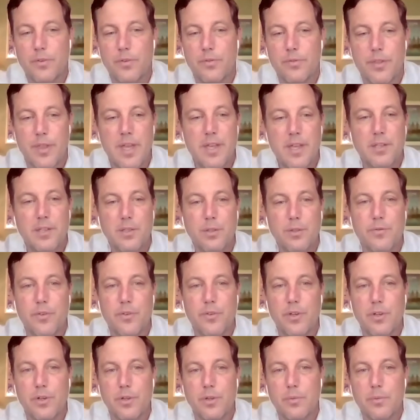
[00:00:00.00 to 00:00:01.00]
for, thank you for
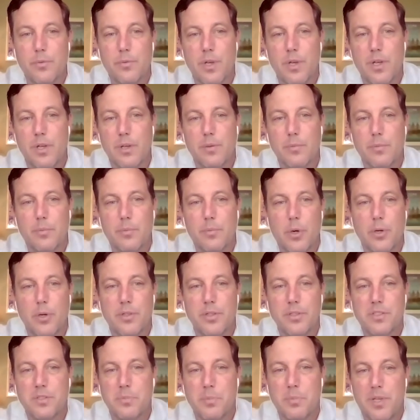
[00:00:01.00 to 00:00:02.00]
your uh,
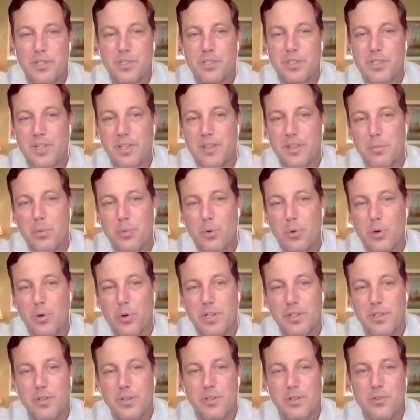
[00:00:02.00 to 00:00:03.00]
participation on the board
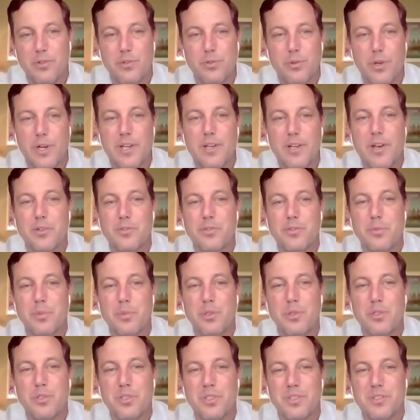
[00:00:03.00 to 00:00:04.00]
and your great
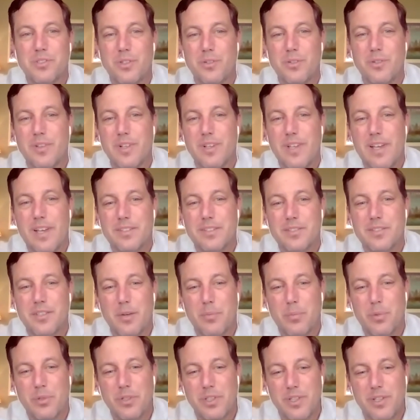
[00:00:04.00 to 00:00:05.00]
contributions over the last
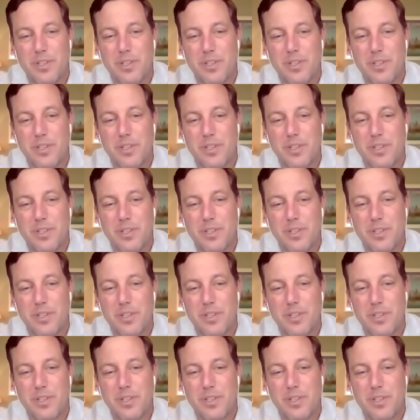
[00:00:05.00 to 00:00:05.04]
couple of